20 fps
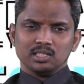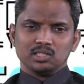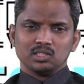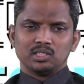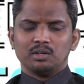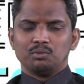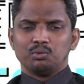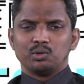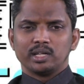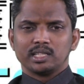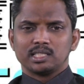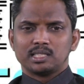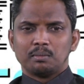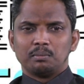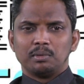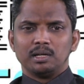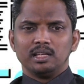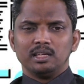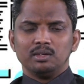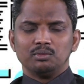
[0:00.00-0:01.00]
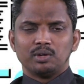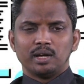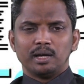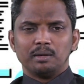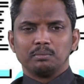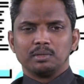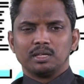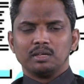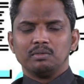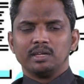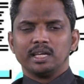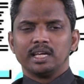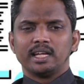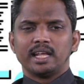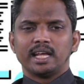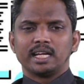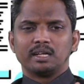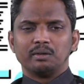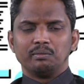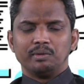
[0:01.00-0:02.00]
Say for example, if I am giving an
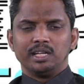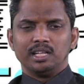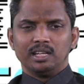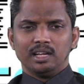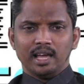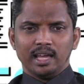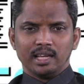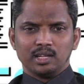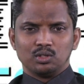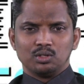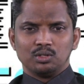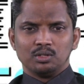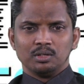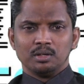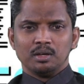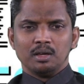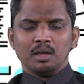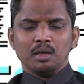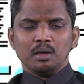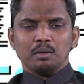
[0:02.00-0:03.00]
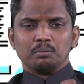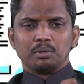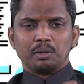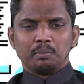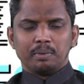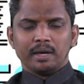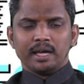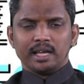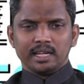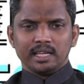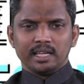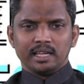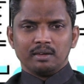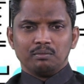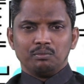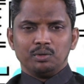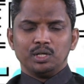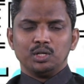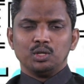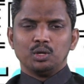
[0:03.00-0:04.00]
activity like preparing a
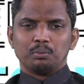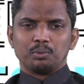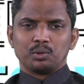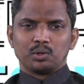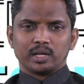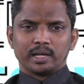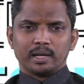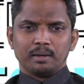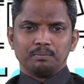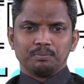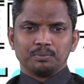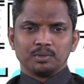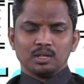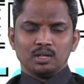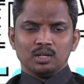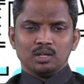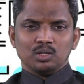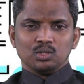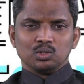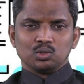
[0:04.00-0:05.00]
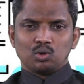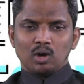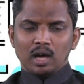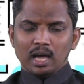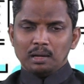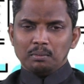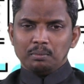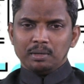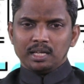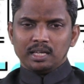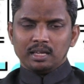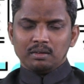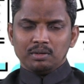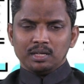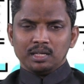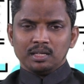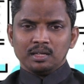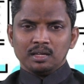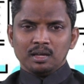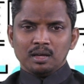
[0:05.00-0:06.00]
video program, so I'll be
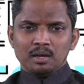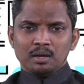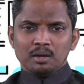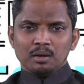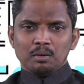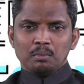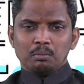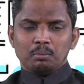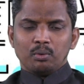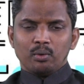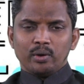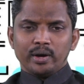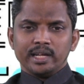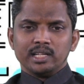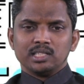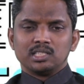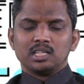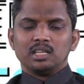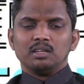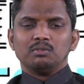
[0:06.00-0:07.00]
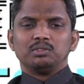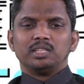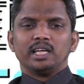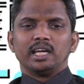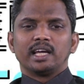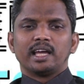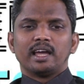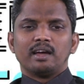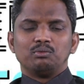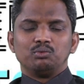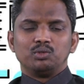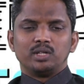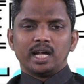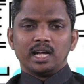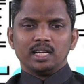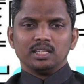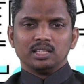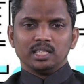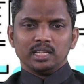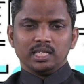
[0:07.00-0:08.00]
giving points if they have
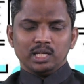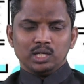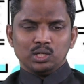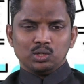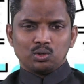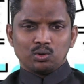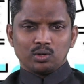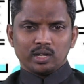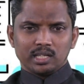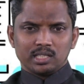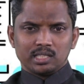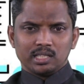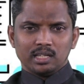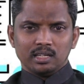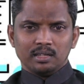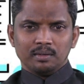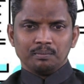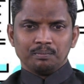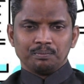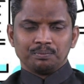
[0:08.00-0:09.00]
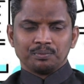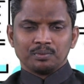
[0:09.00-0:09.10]
done the introduction